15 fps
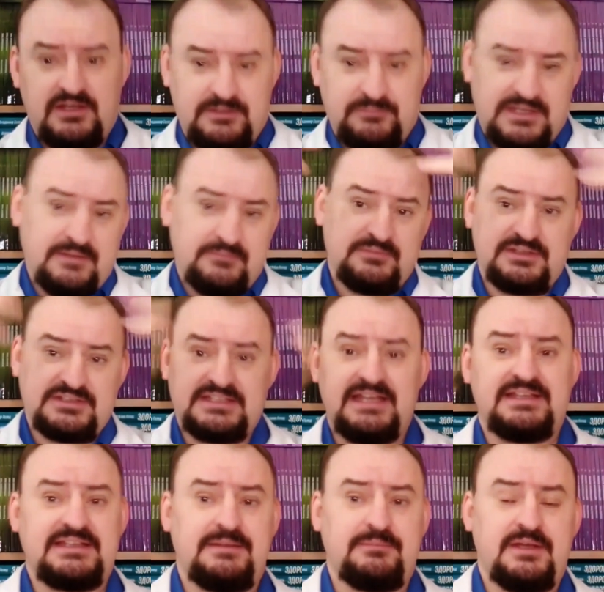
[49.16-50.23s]
about
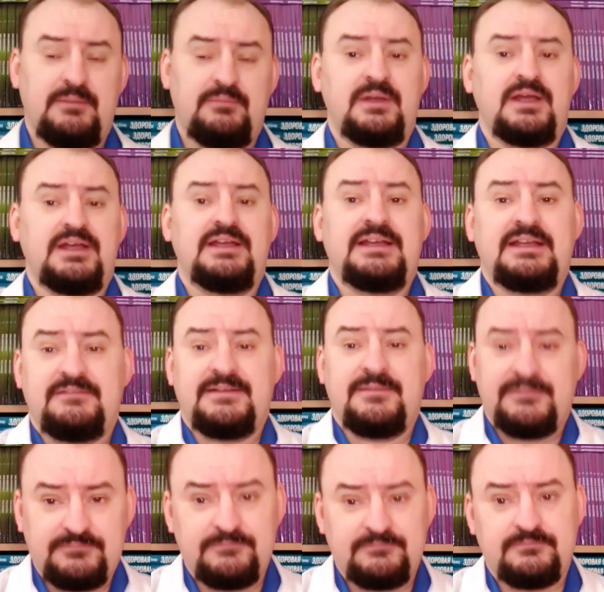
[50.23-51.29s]
protecting my body.
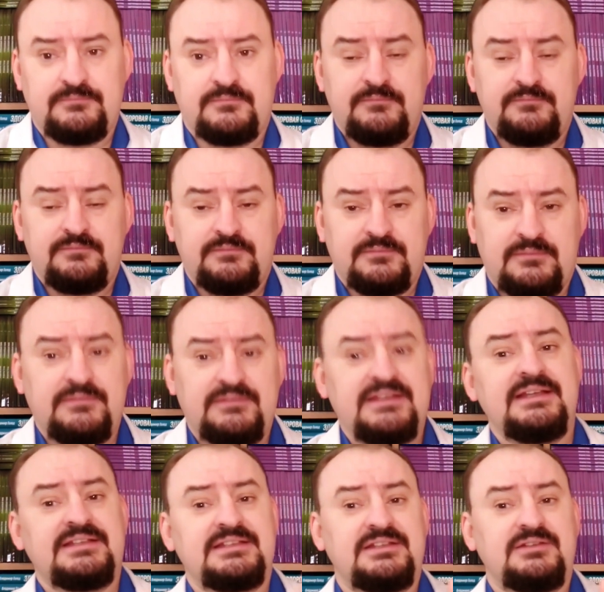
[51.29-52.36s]

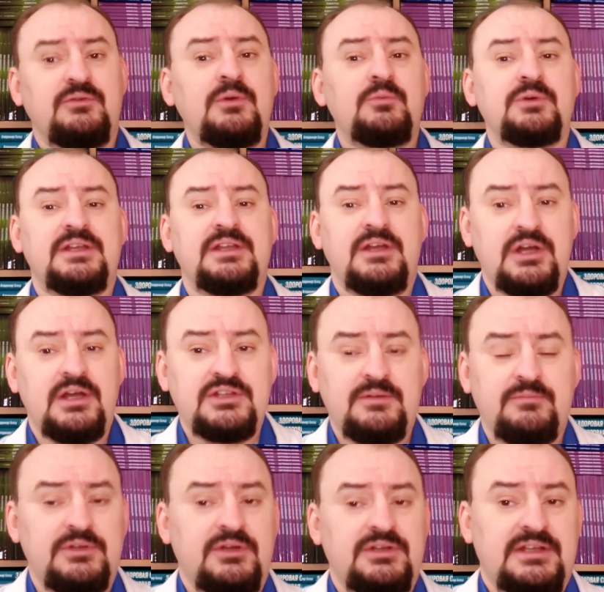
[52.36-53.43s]
This is what we call
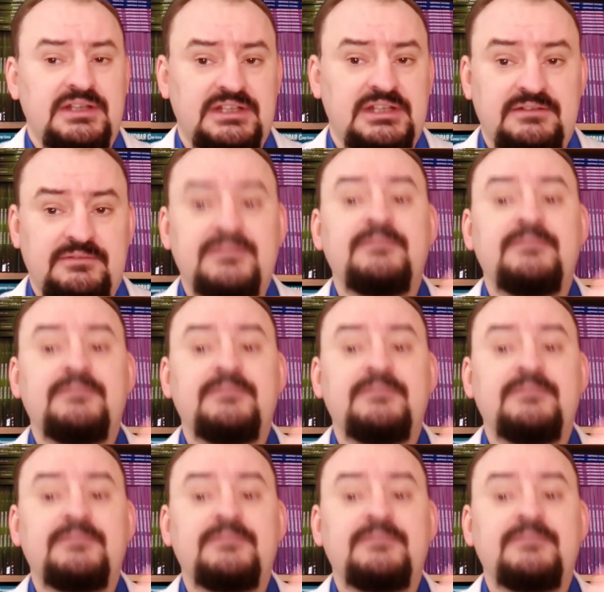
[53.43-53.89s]
immunity.